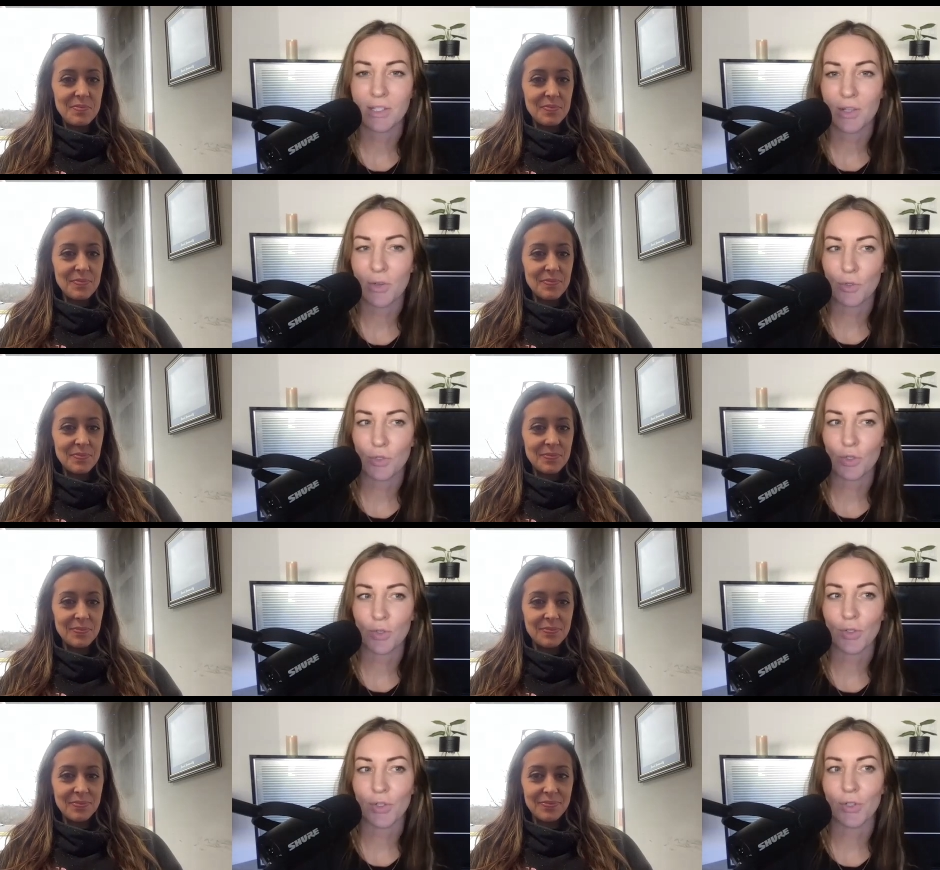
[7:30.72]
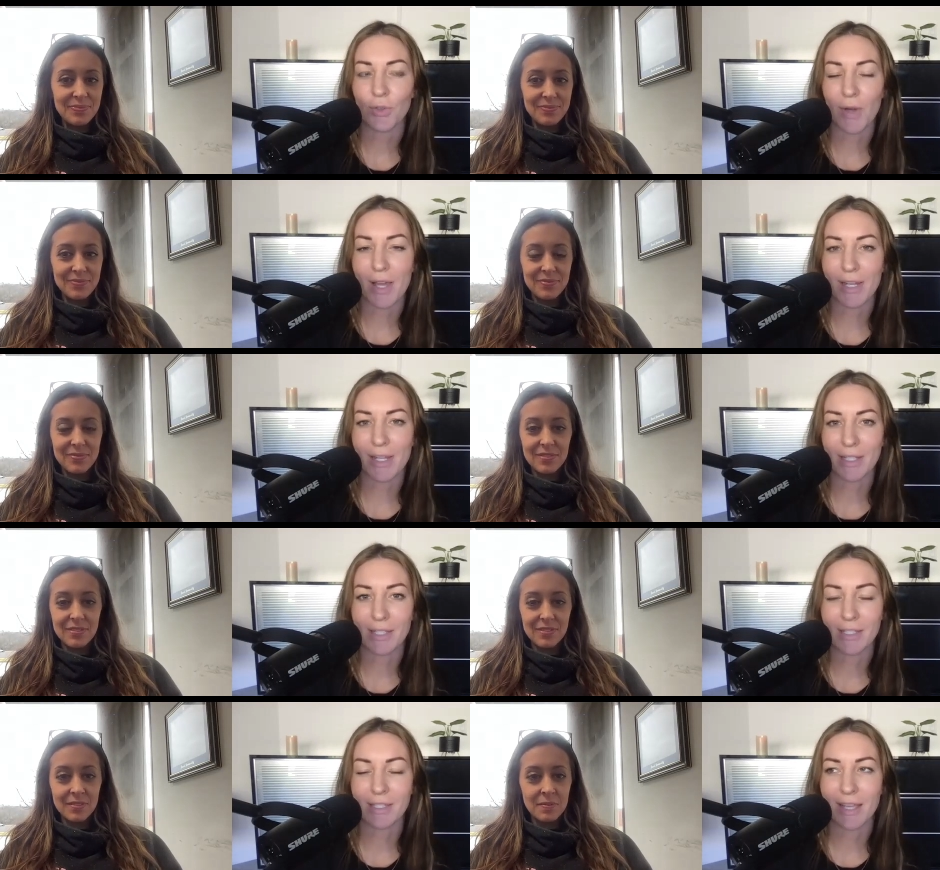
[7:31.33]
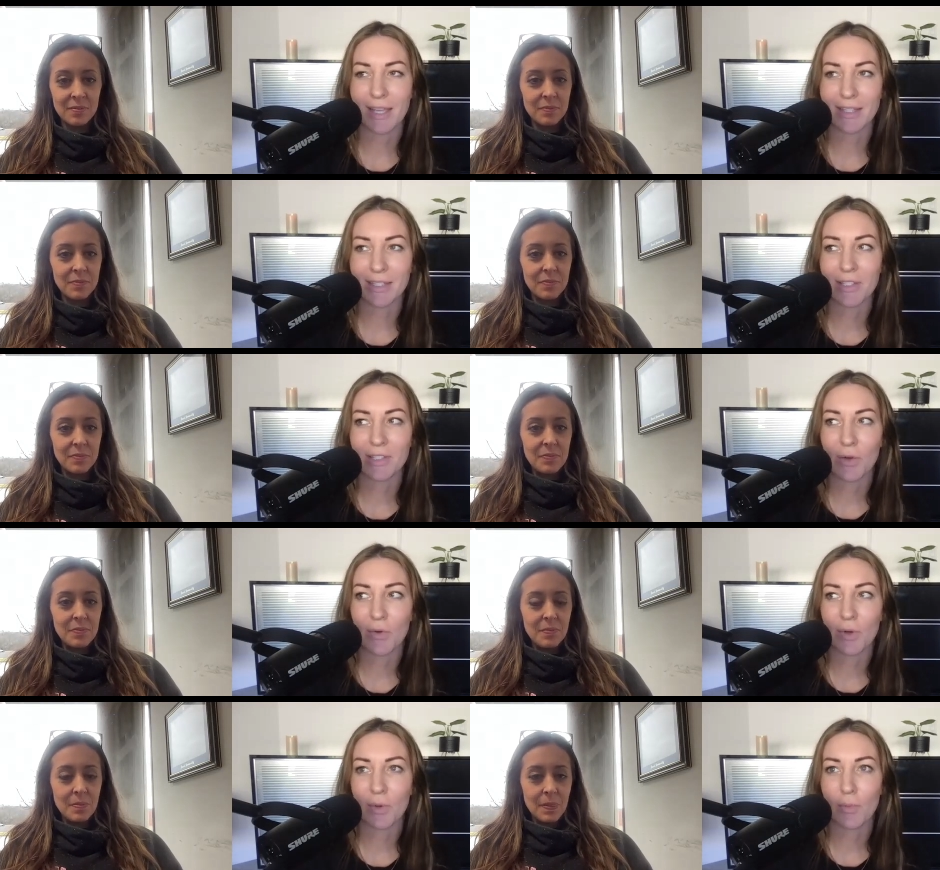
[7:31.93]
Speaker 1: so true and it's it's
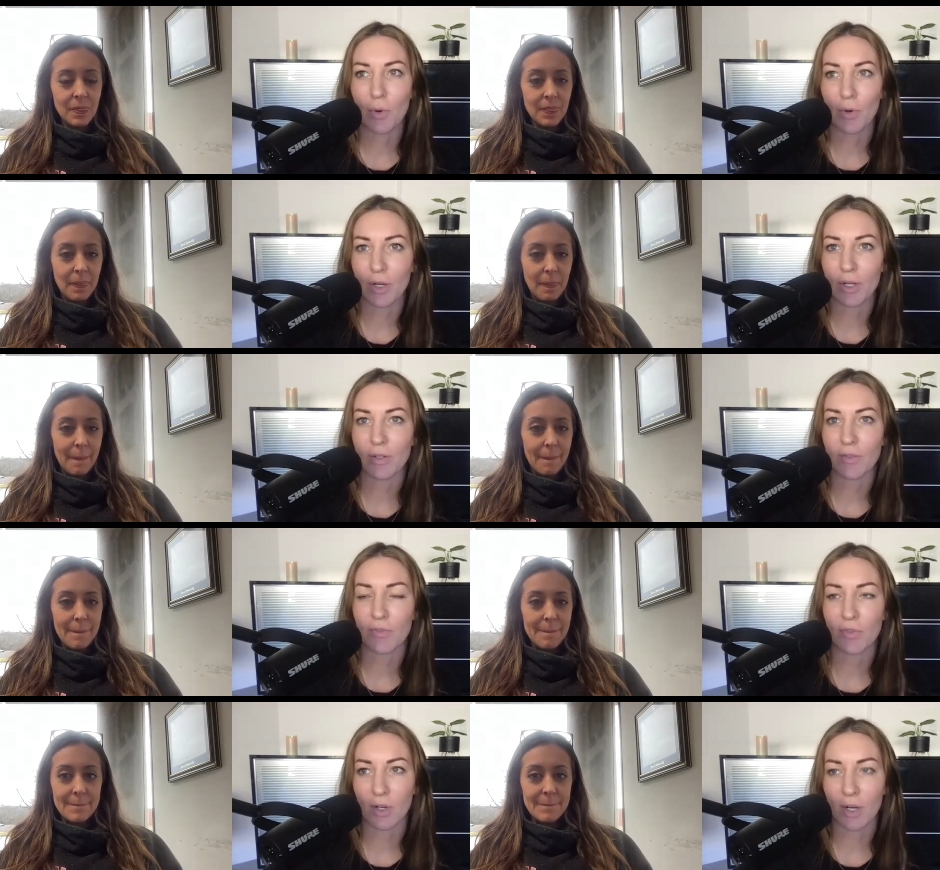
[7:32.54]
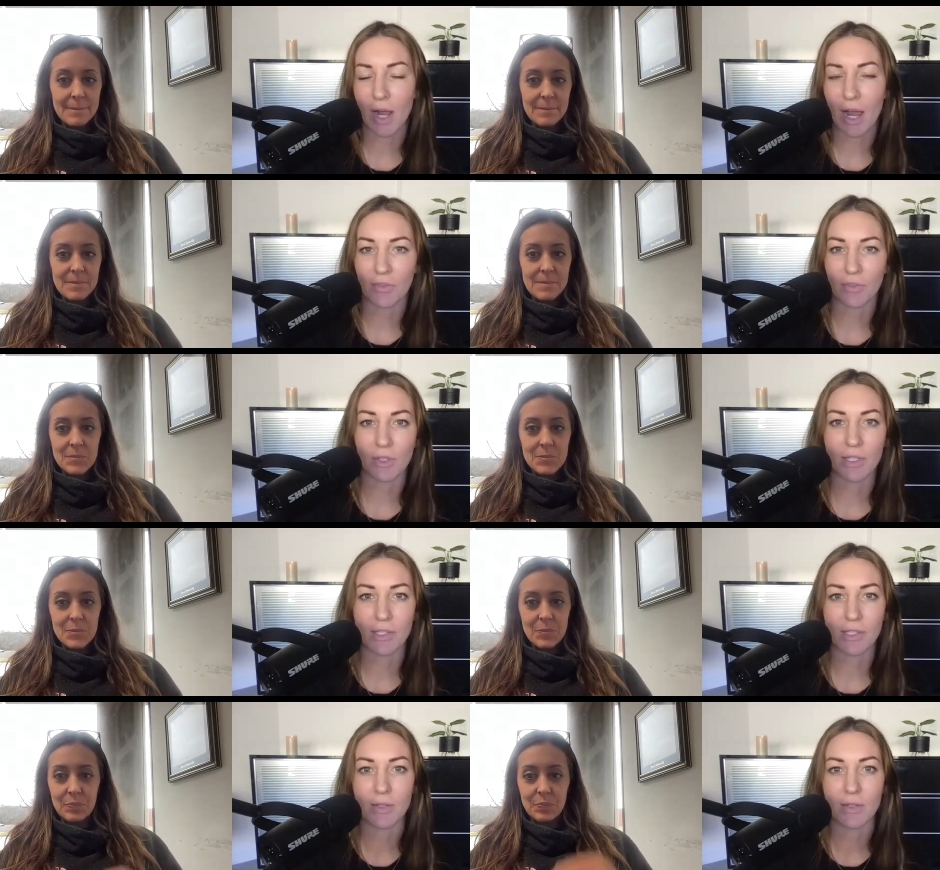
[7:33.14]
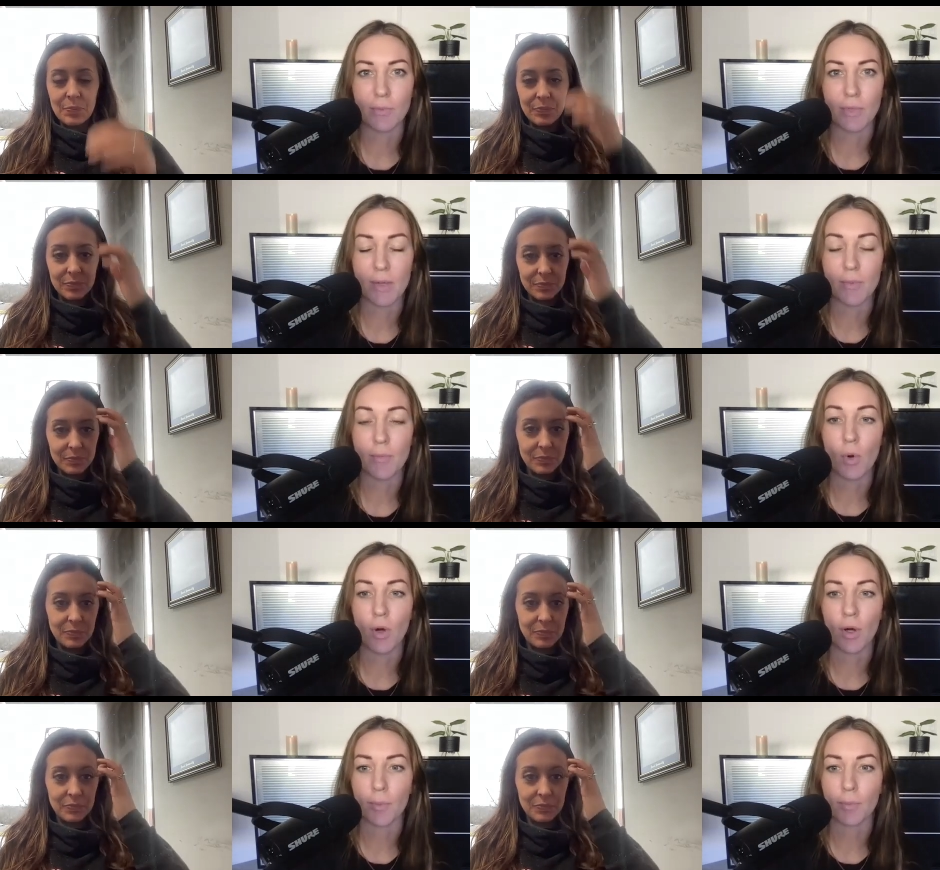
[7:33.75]
so important for athletes to be
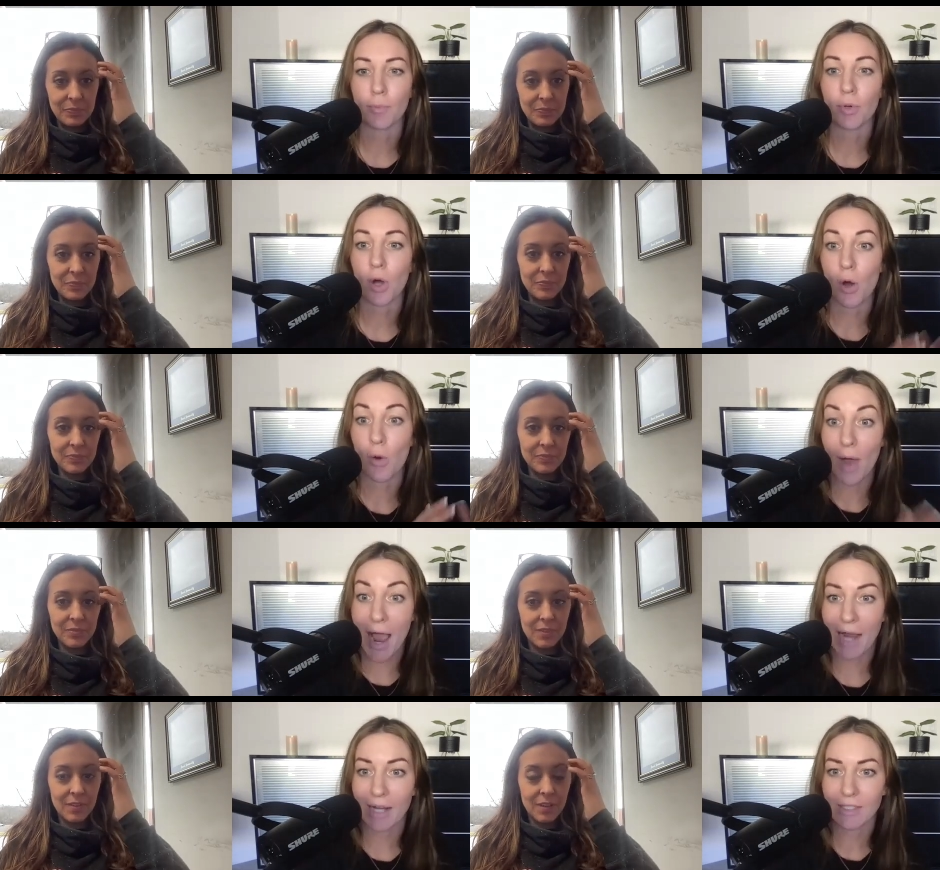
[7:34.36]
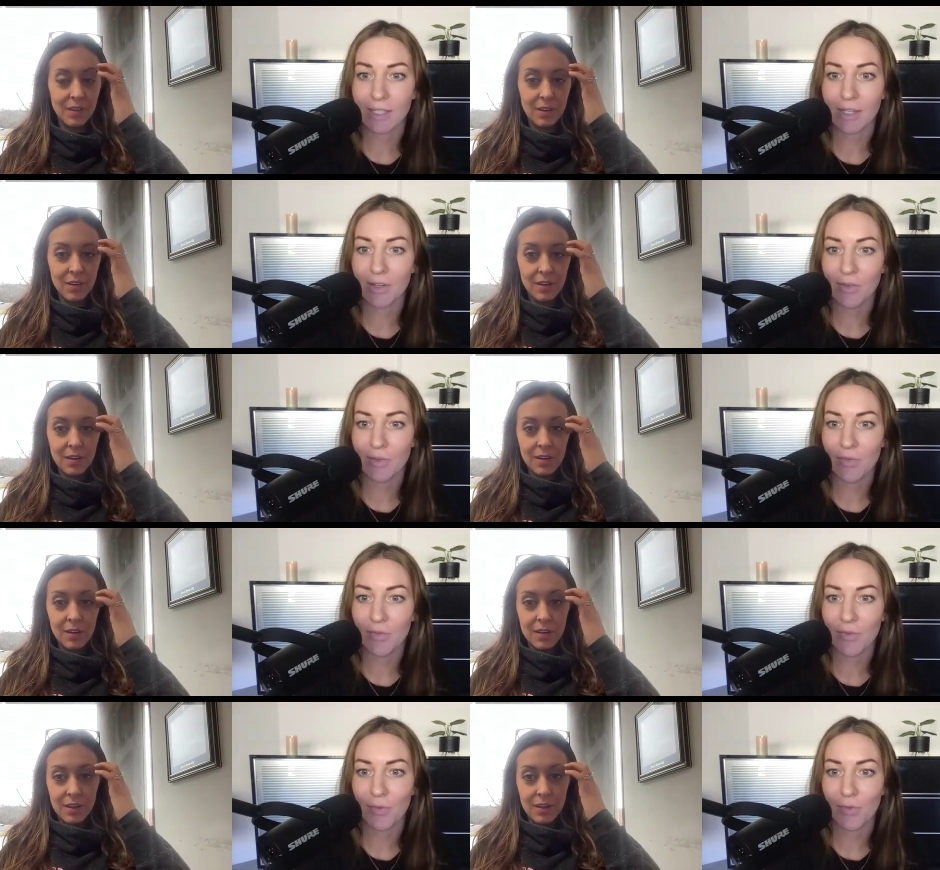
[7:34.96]
more proactive